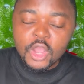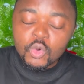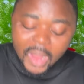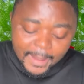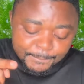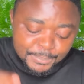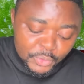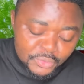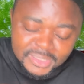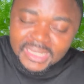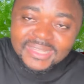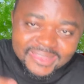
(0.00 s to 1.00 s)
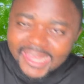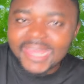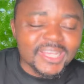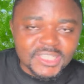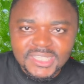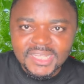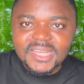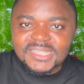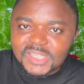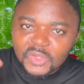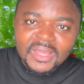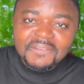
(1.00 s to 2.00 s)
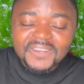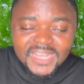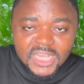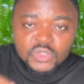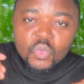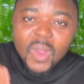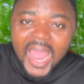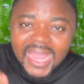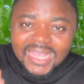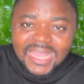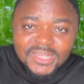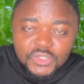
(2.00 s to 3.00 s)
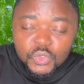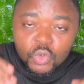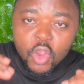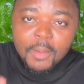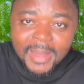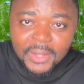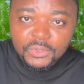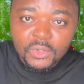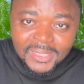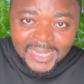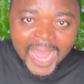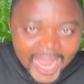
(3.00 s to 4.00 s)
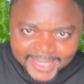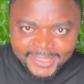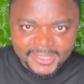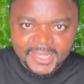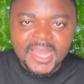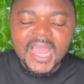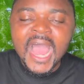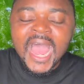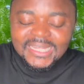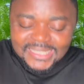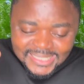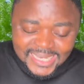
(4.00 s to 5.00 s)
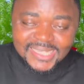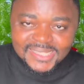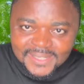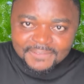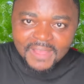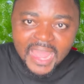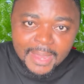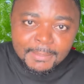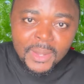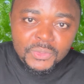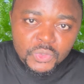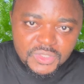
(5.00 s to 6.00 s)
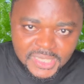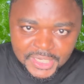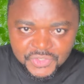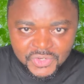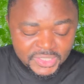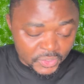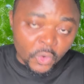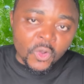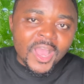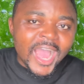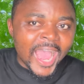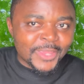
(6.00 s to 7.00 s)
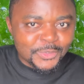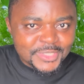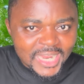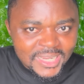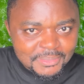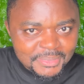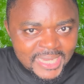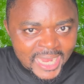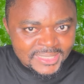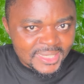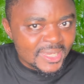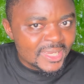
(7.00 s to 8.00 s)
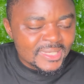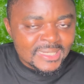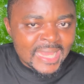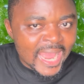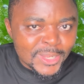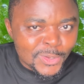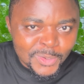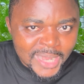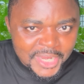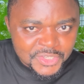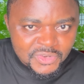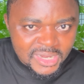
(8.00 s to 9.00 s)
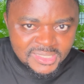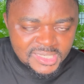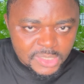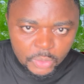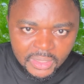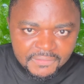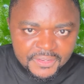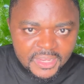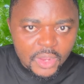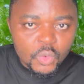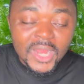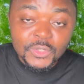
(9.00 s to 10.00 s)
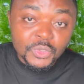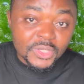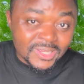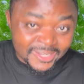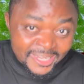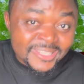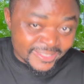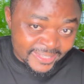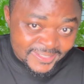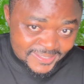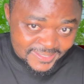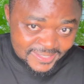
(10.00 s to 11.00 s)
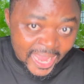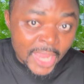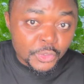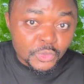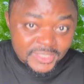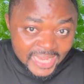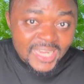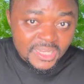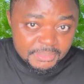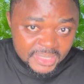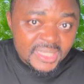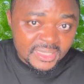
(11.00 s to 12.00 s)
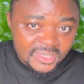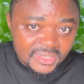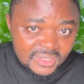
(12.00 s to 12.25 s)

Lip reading: who are building things. South Africans, why can't you come out online and testify about those Nigerians? Oh, are you telling me that there are no Nigerians in South Africa who are doing great things? Are you telling me?